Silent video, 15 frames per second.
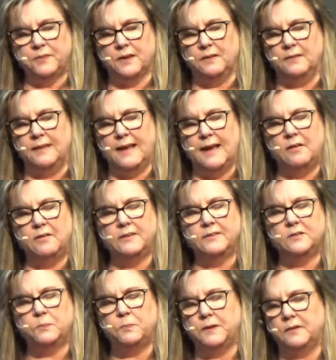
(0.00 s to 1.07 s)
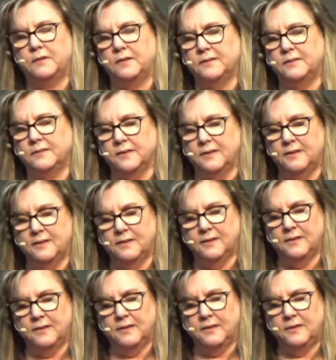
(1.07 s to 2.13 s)
allowing spirit
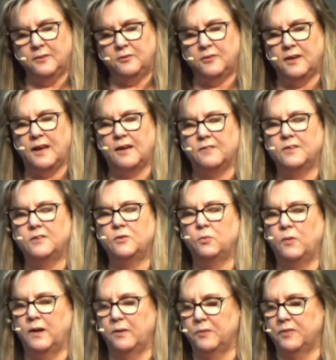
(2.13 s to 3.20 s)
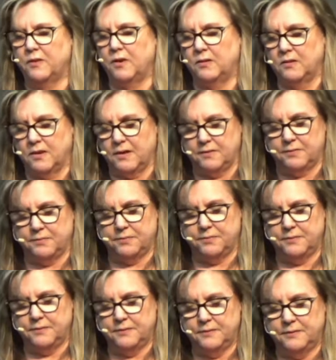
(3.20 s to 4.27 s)
to have its way with our life.
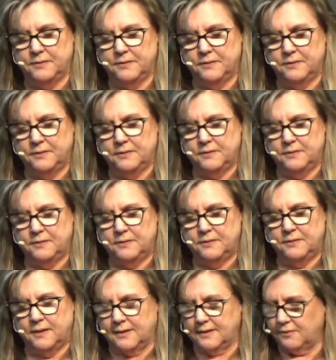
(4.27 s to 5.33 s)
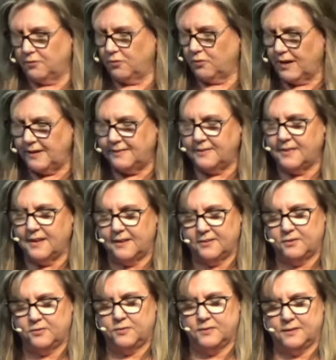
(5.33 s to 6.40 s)
I give great
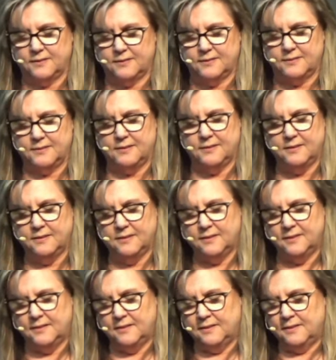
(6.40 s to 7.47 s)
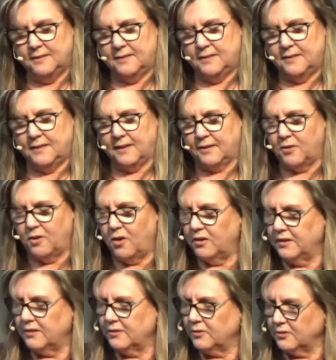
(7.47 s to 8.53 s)
thanks for this. I
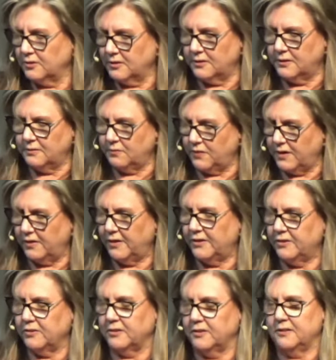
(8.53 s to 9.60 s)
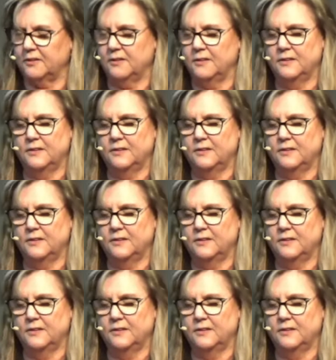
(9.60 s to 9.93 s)
call it good and very good.